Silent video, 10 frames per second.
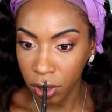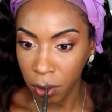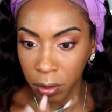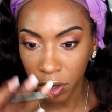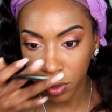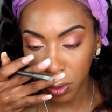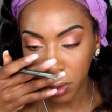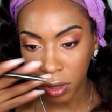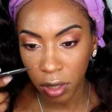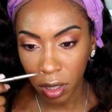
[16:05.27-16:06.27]
I believe
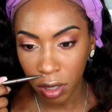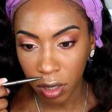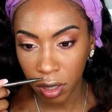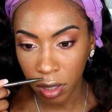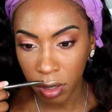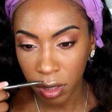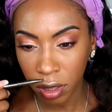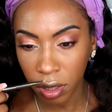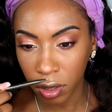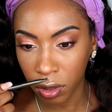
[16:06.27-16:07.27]
it's
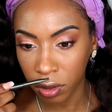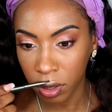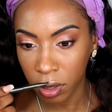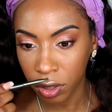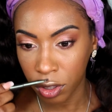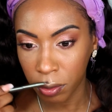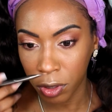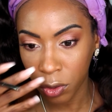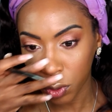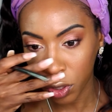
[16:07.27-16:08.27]
still at Ulta. It should be
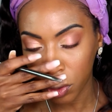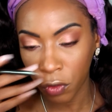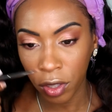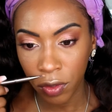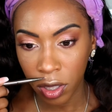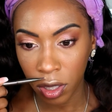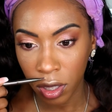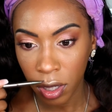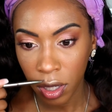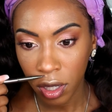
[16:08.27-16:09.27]
$22.50,
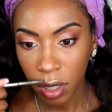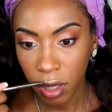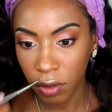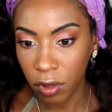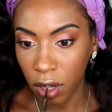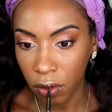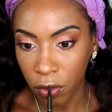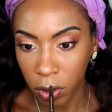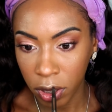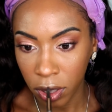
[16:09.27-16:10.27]
if not
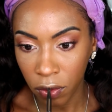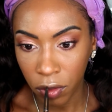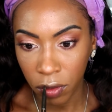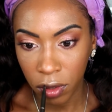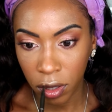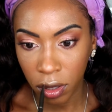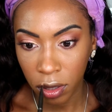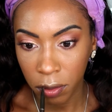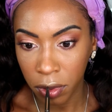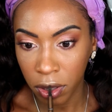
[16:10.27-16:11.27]
$14.50,
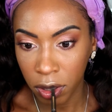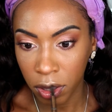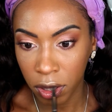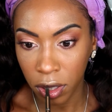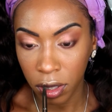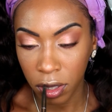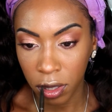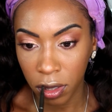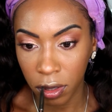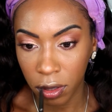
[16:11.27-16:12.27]
but this is a
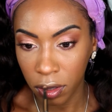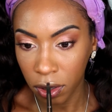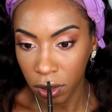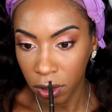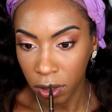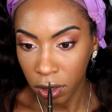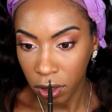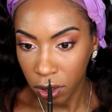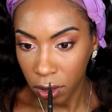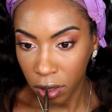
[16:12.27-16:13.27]
steal.
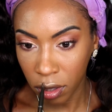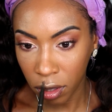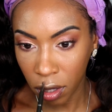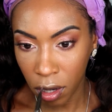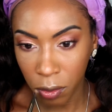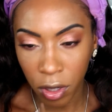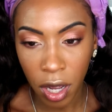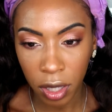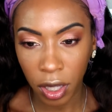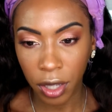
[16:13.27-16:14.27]
And the Armor
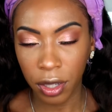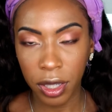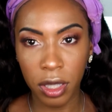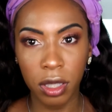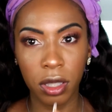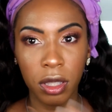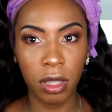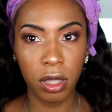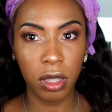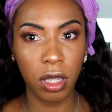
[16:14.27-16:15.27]
highlighter
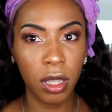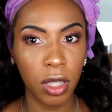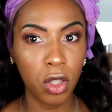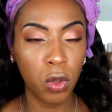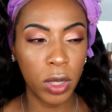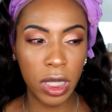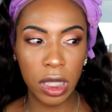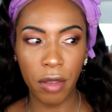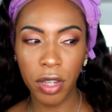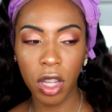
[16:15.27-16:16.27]
is
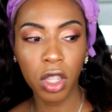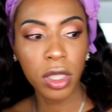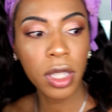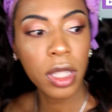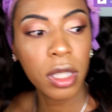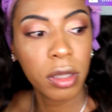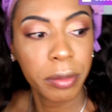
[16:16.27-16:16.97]
$27, I think.